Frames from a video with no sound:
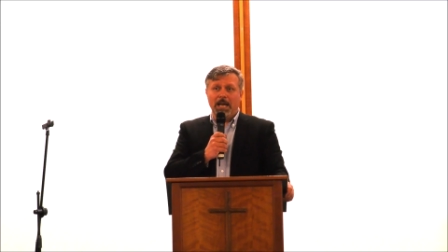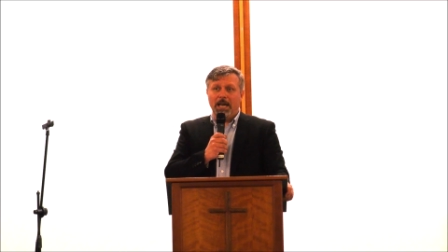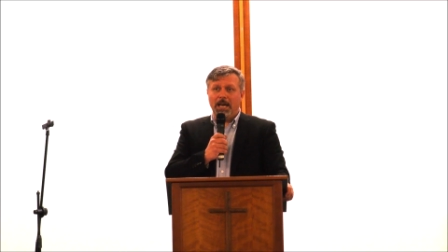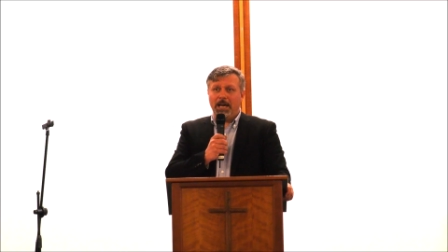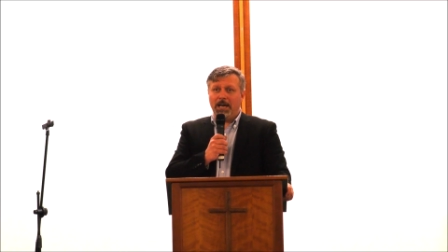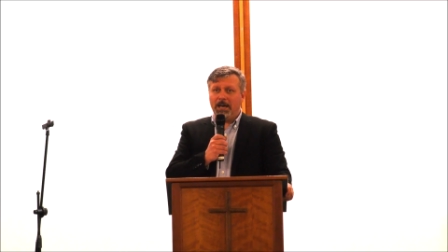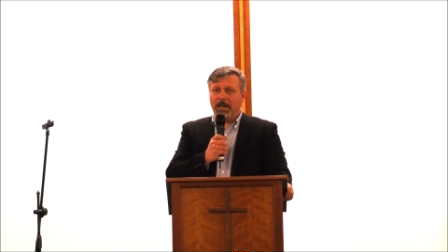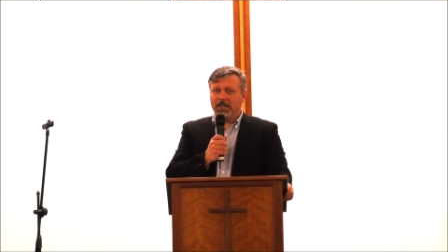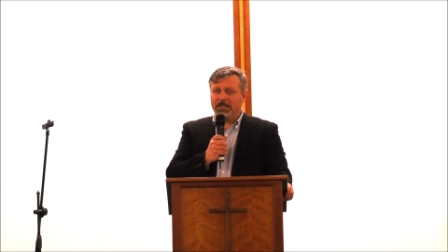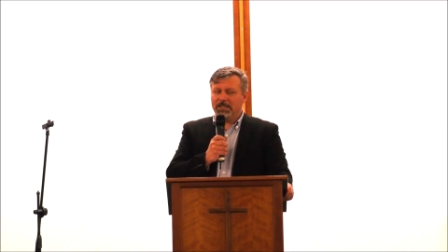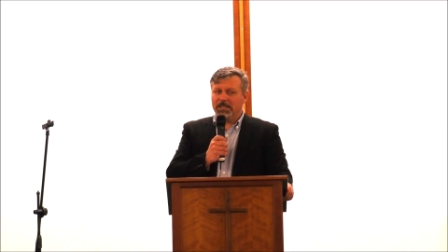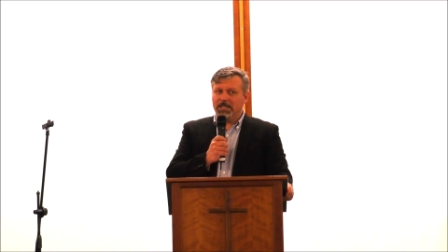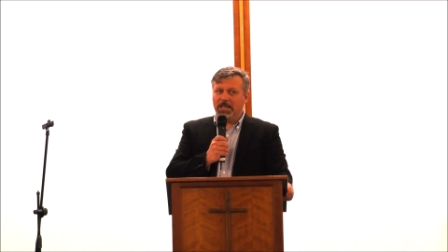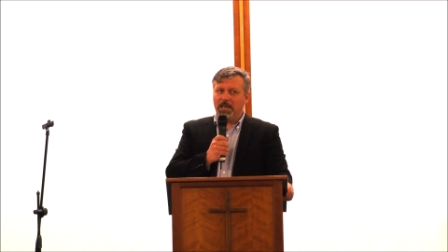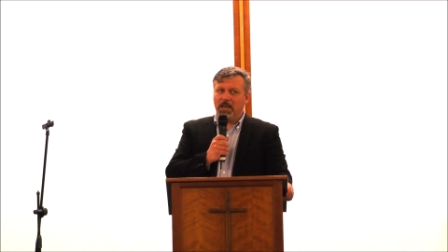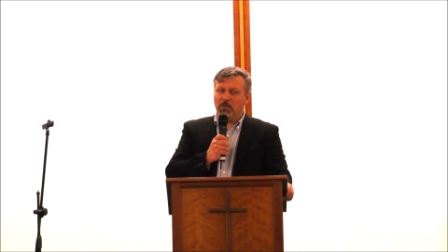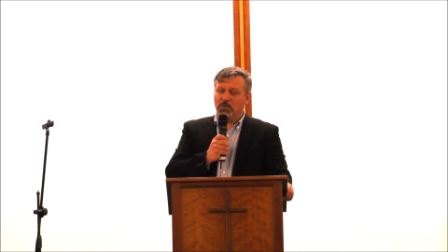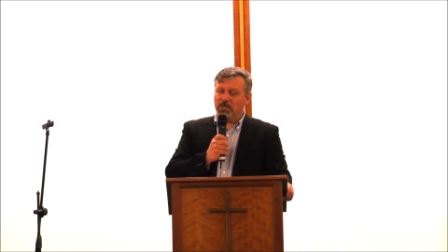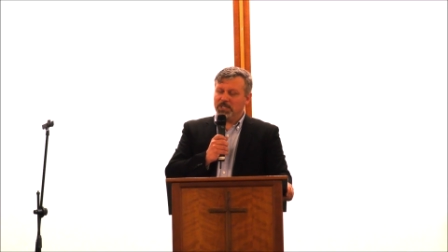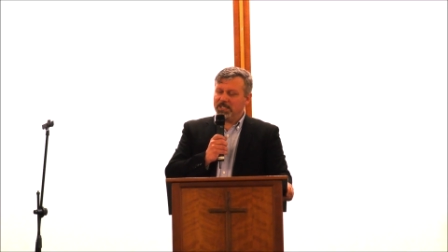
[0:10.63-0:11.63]
Uh,
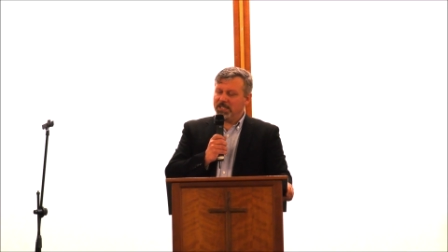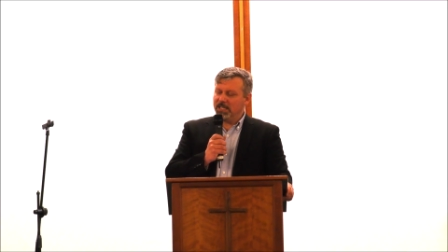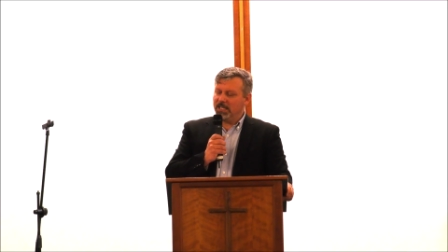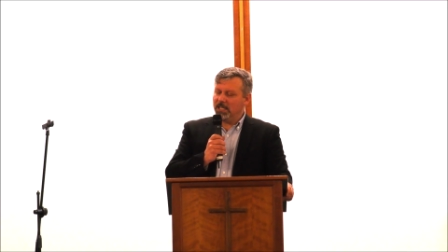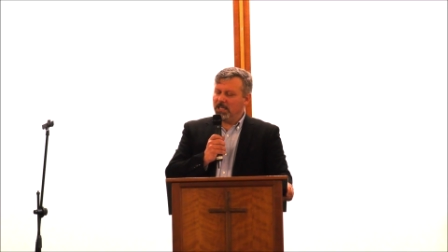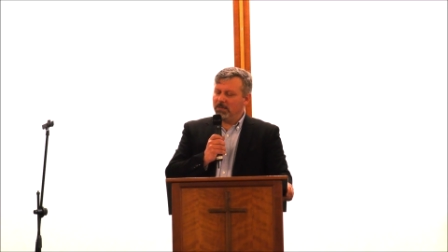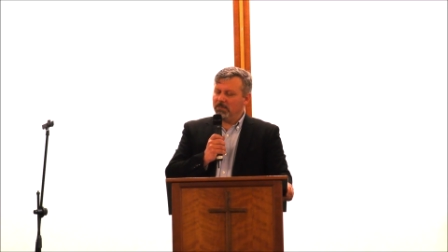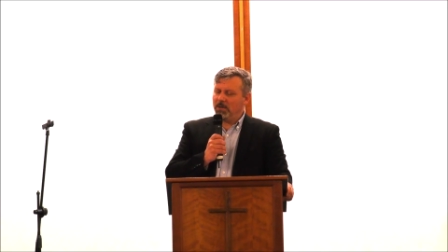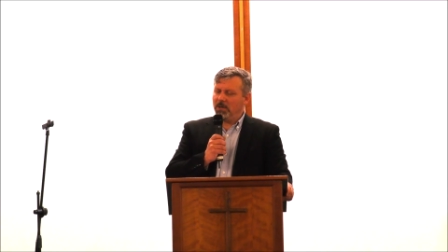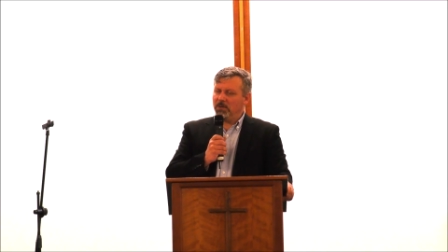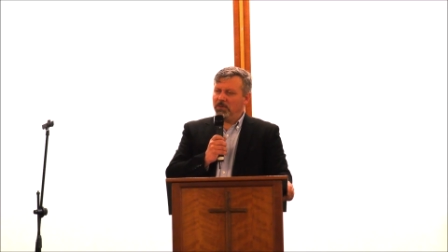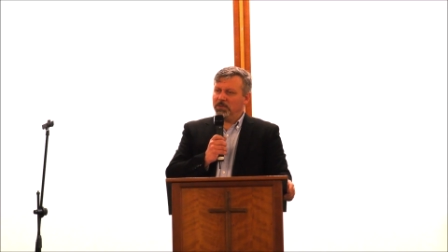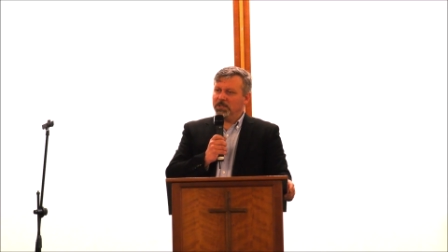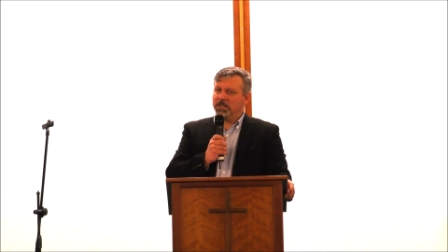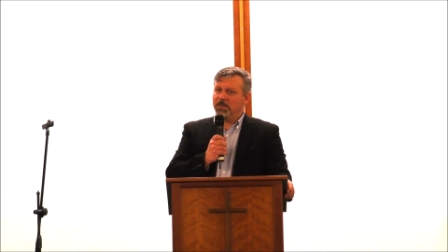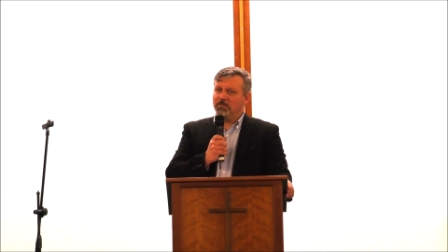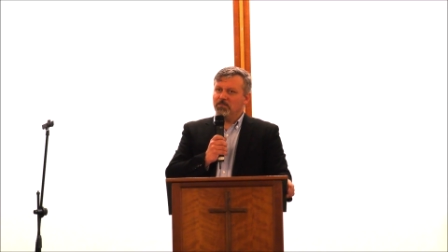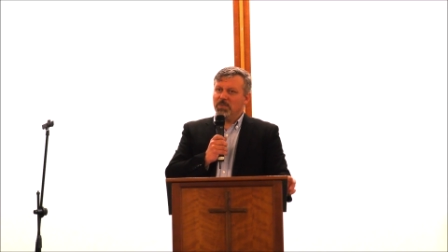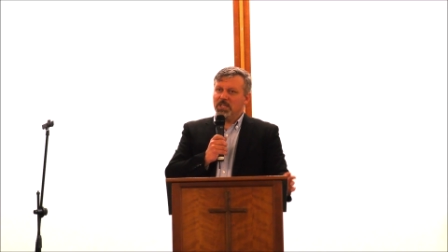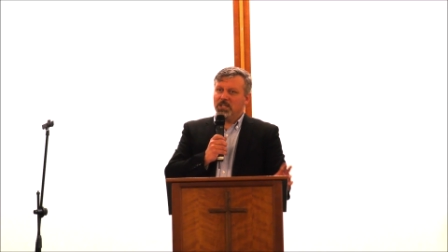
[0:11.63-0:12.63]
today I was thinking
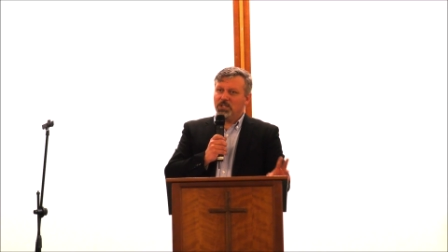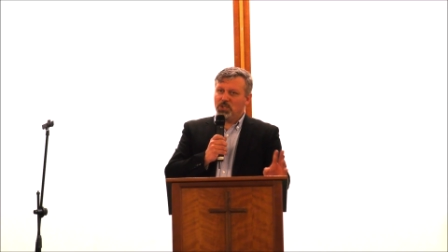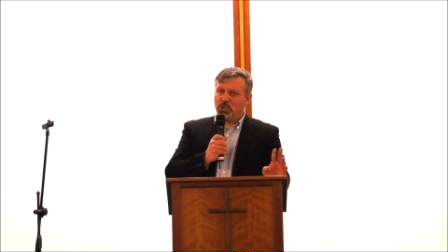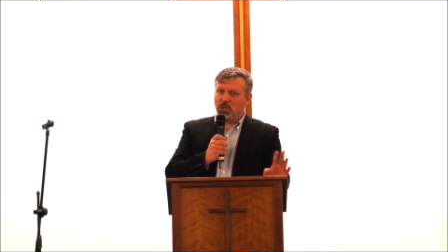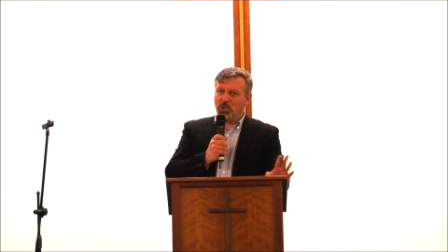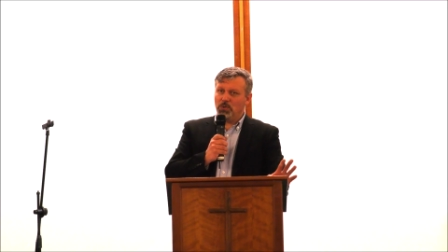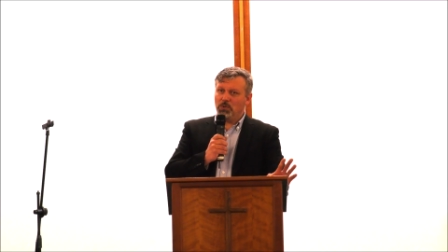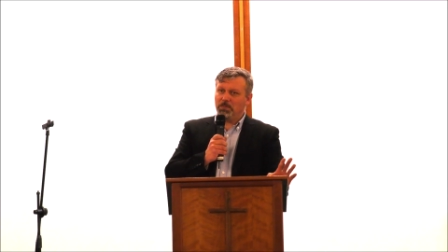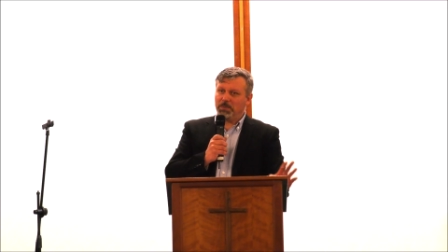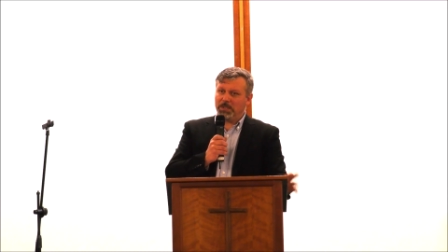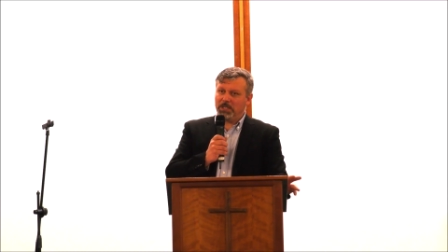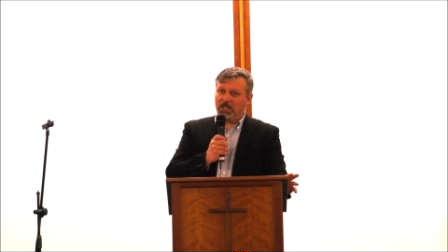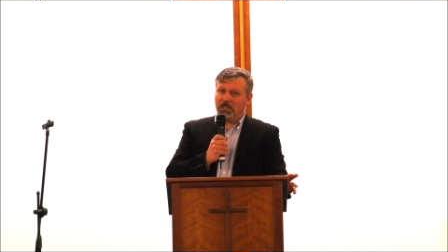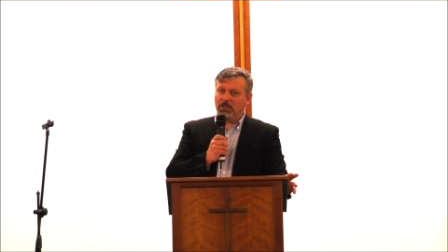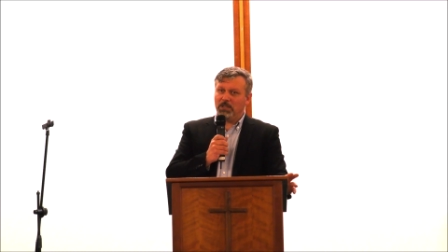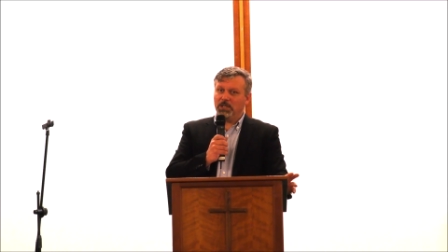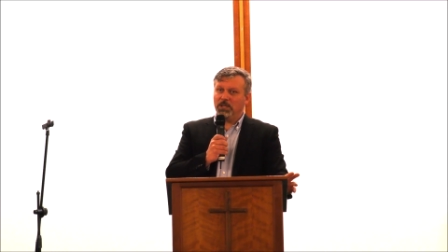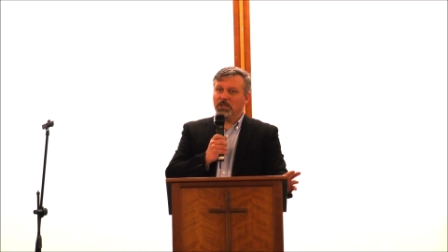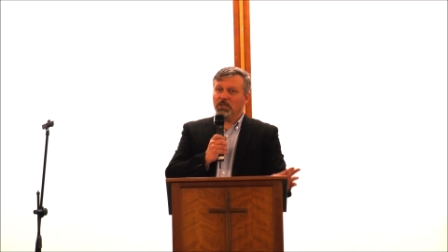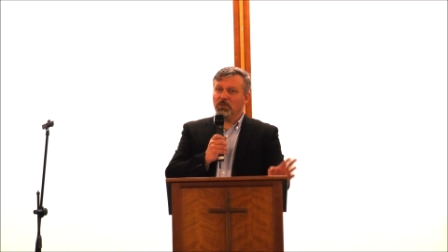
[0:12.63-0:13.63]
about two
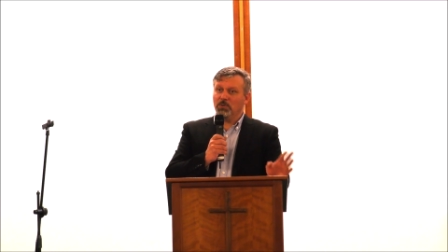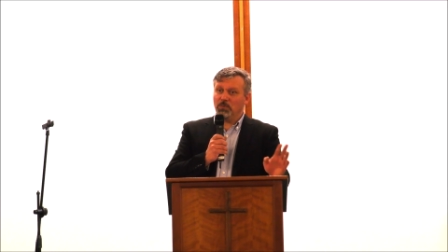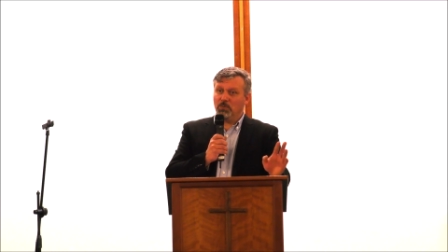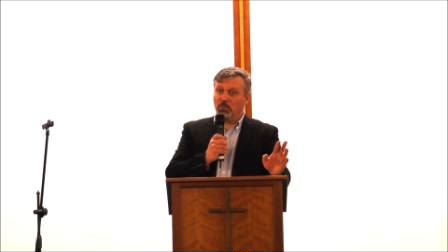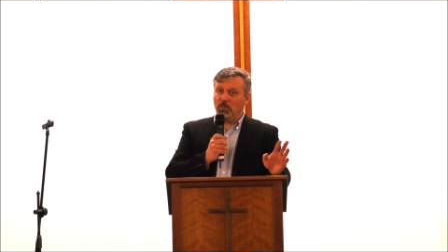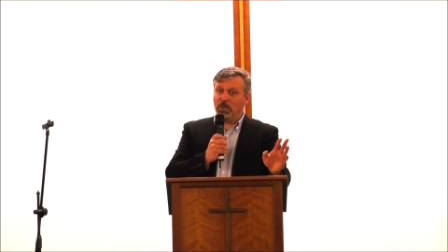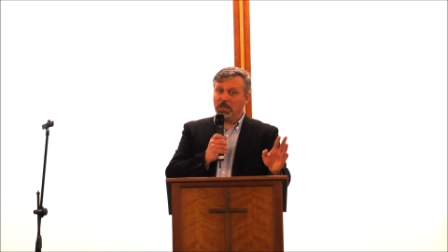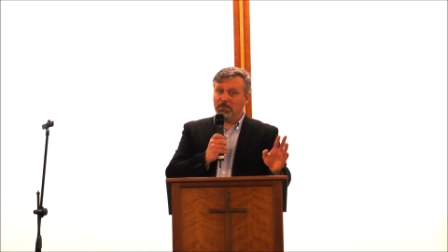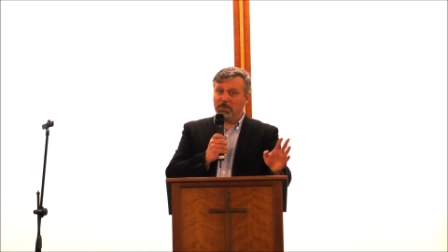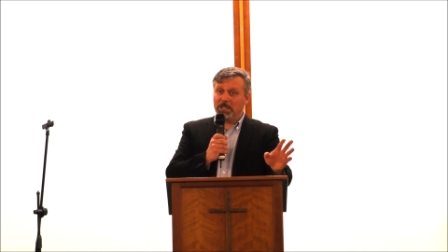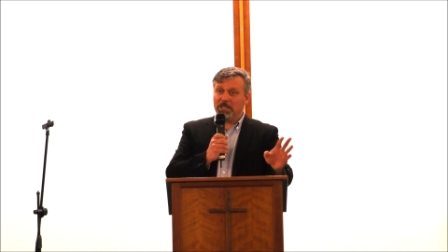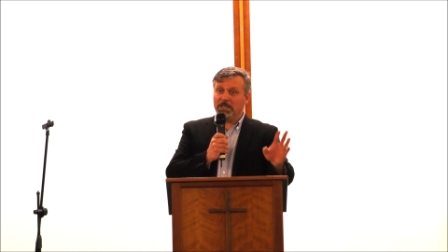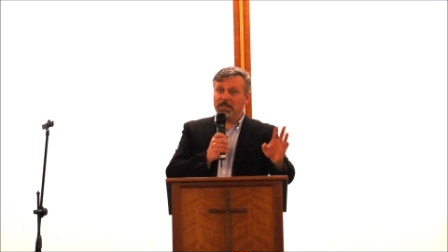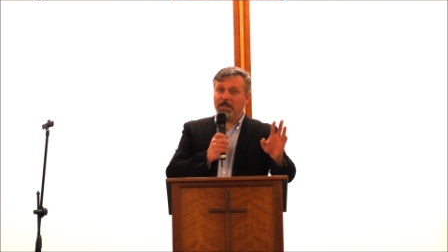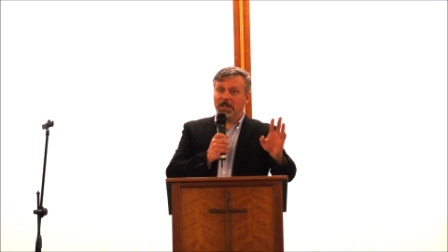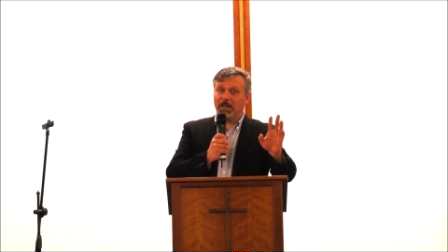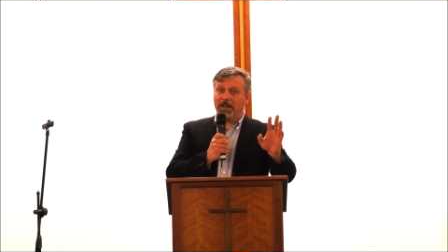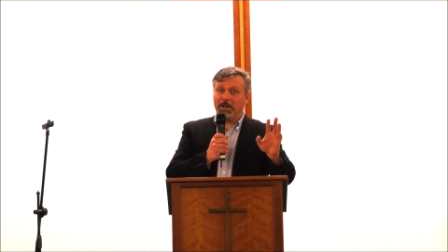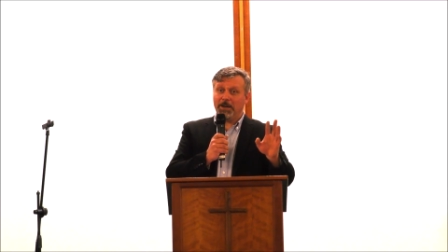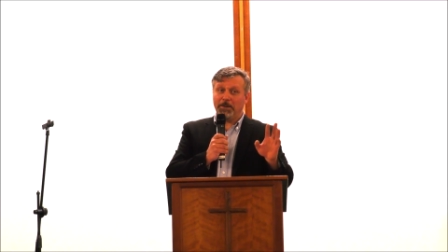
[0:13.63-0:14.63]
particular women,
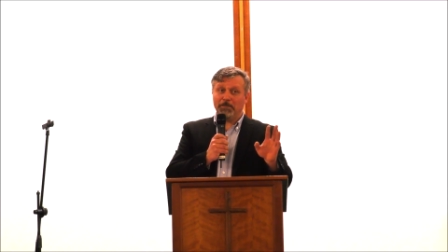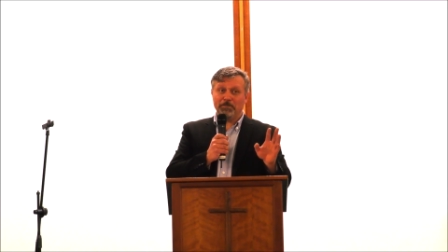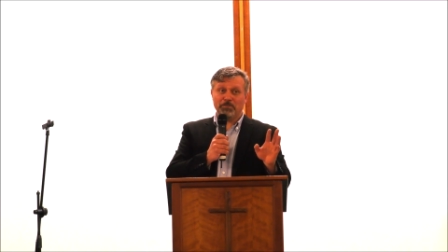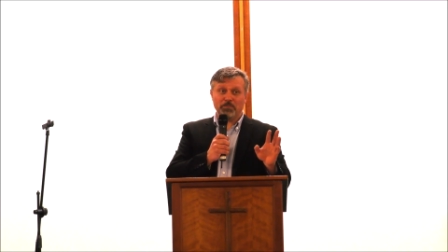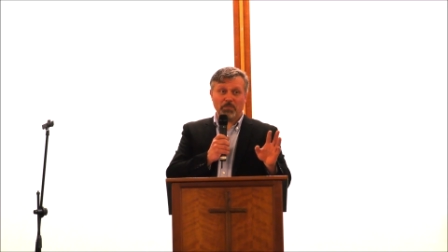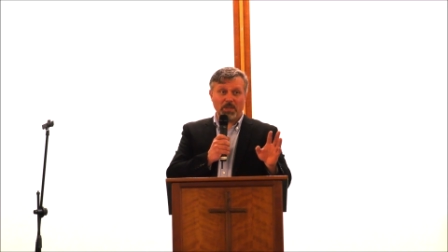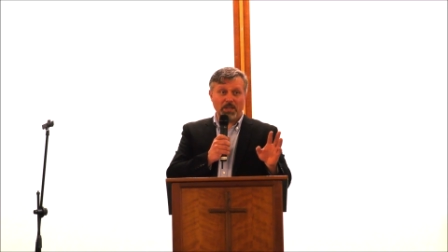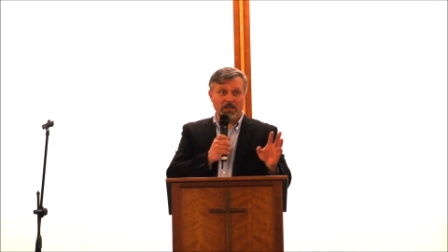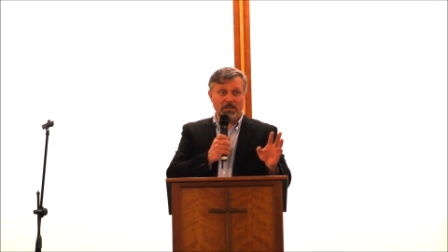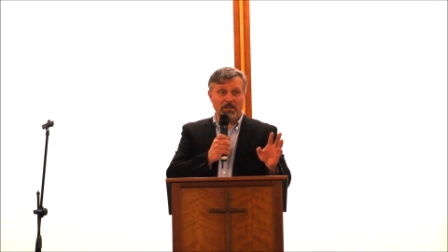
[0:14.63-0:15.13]
um,